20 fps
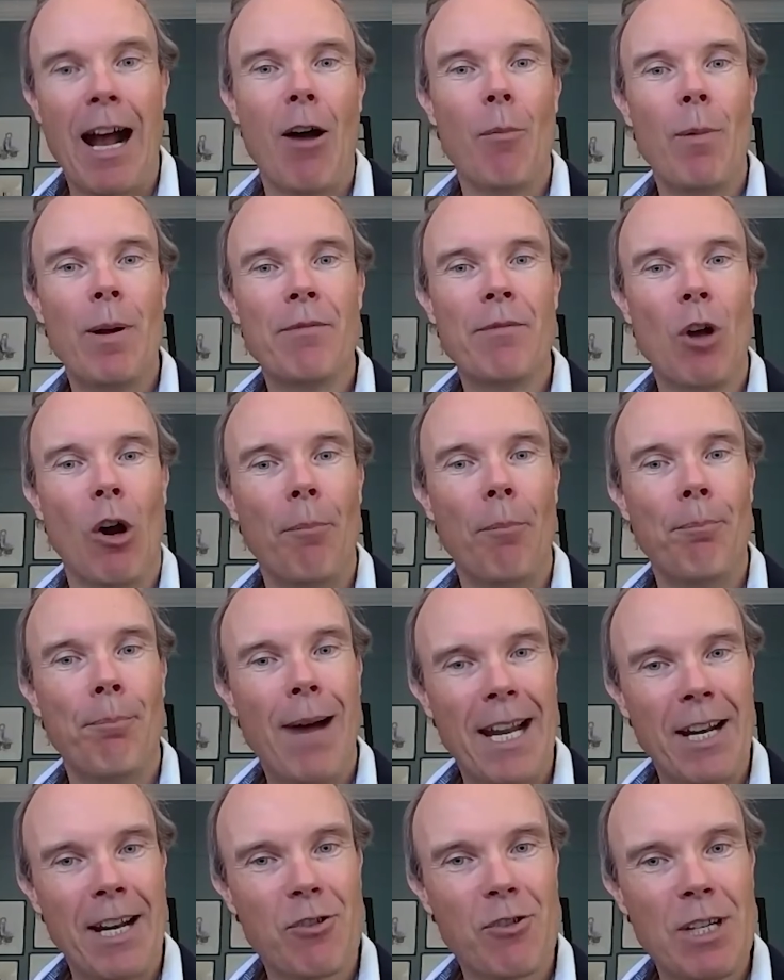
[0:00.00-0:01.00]
We've got
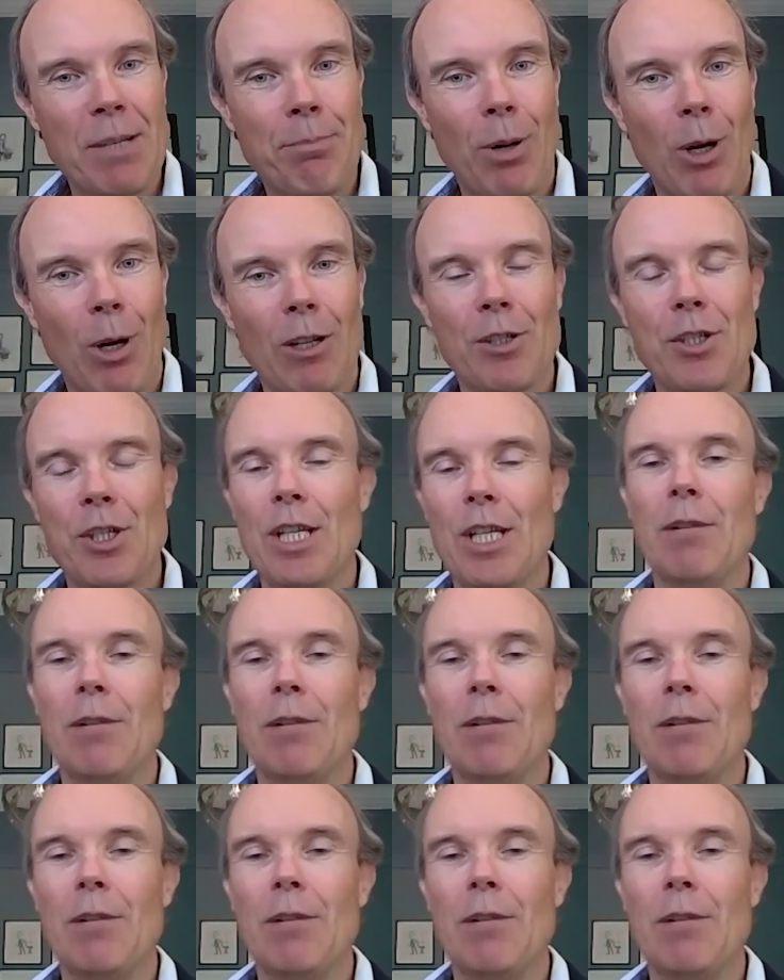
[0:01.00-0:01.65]
monetary policy.